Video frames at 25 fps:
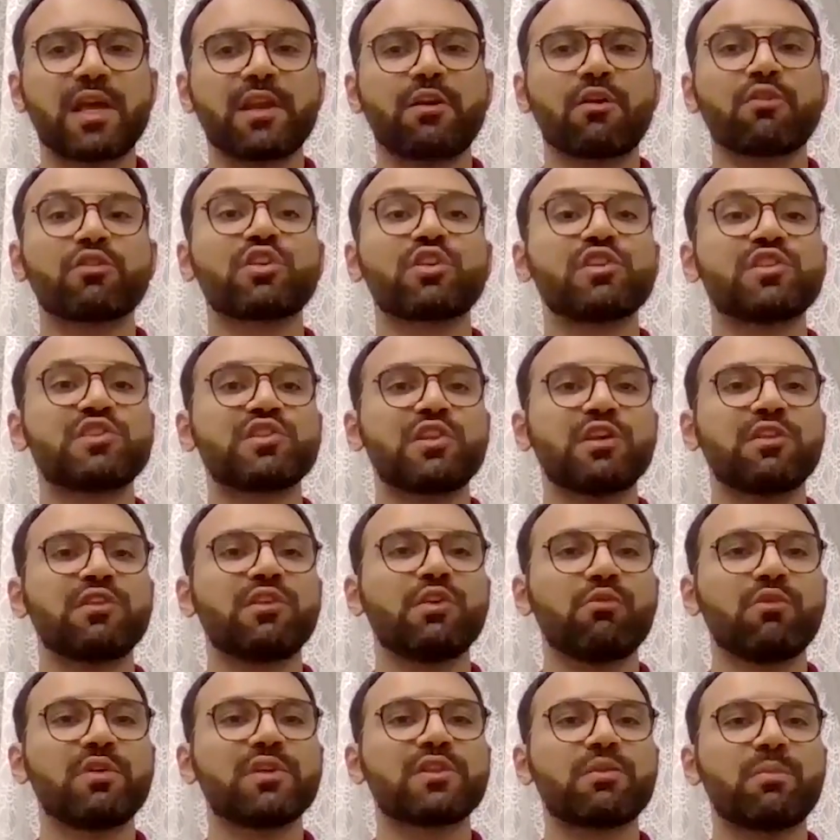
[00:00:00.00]
and our
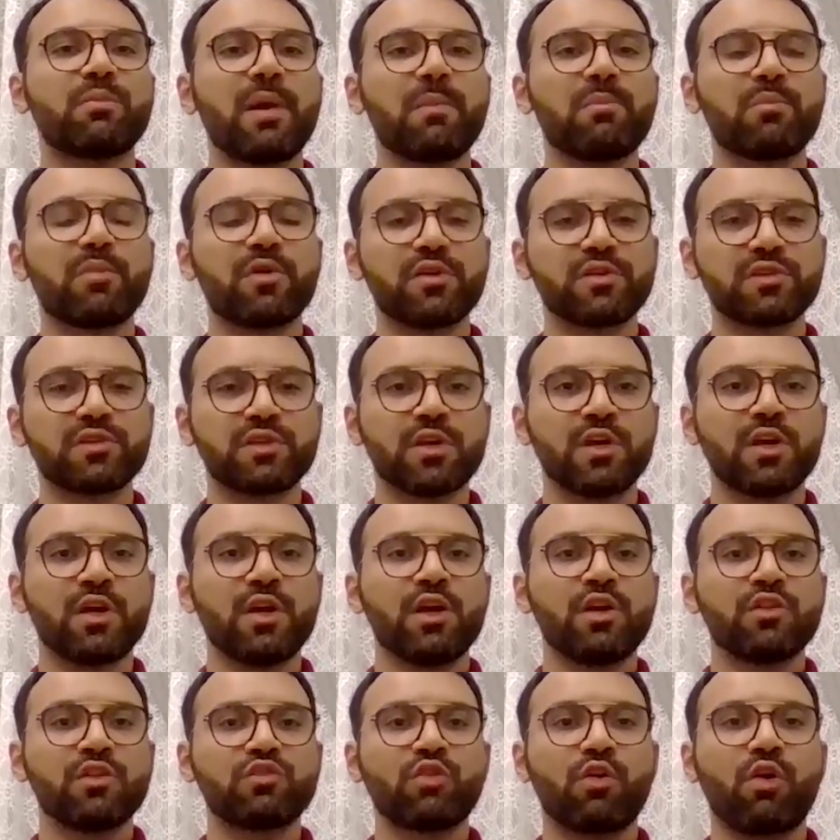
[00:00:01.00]
constituent members
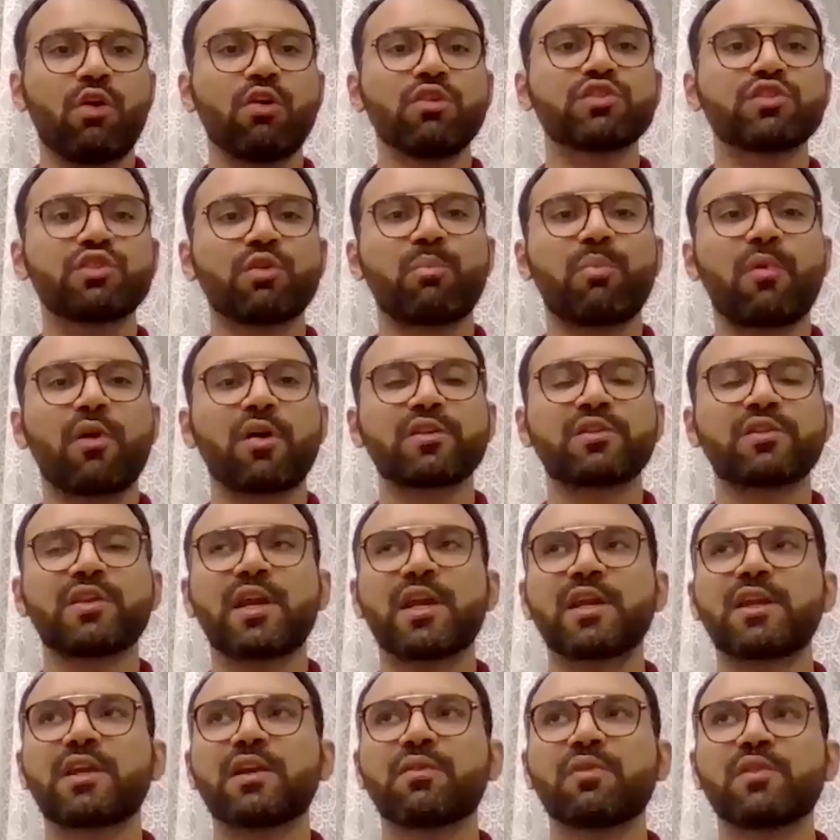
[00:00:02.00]
to also
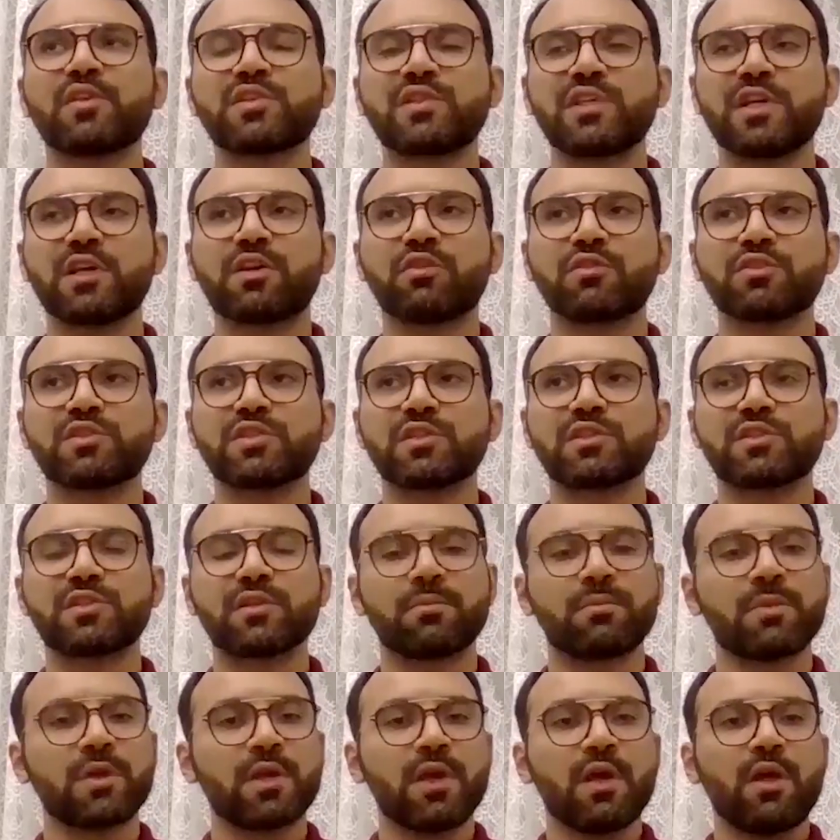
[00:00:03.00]
partake in this
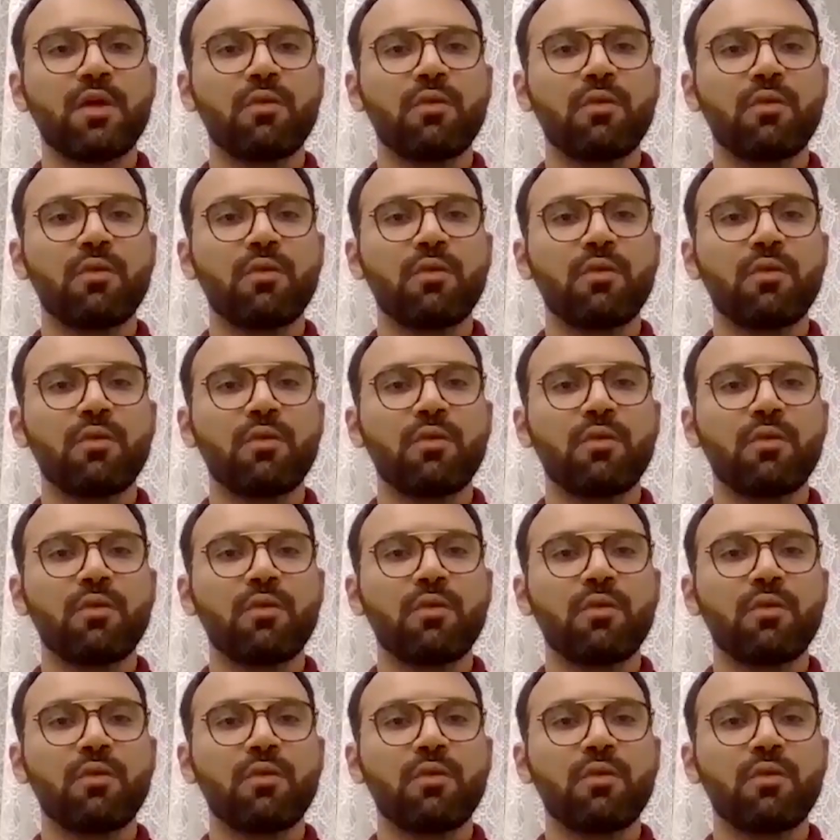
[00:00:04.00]
ecosystem?